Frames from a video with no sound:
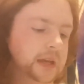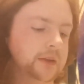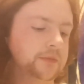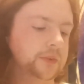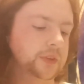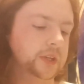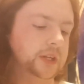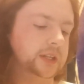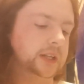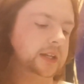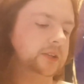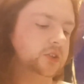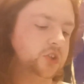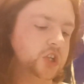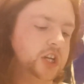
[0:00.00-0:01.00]
Given that
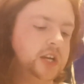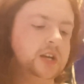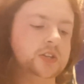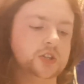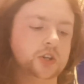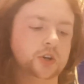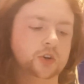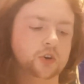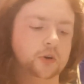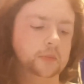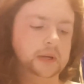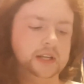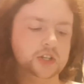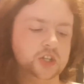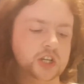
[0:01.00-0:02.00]
it's cheese, and
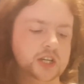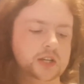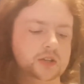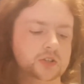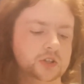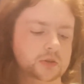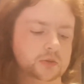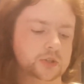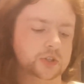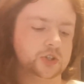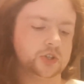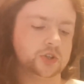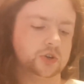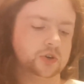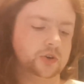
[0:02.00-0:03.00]
normally cheese you would
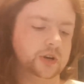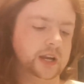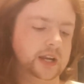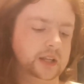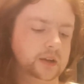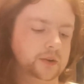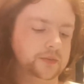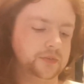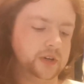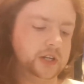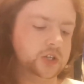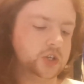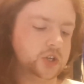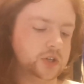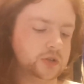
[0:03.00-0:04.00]
store in a
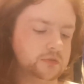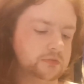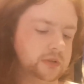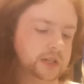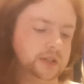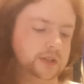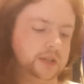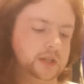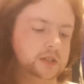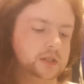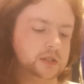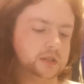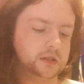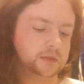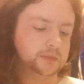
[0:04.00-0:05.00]
fridge, but
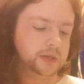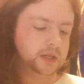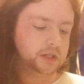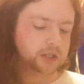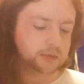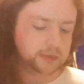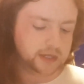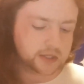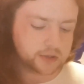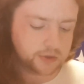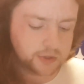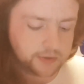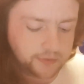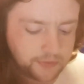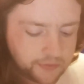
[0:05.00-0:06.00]
this appears to be
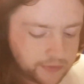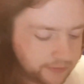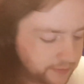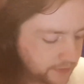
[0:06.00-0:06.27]
sort of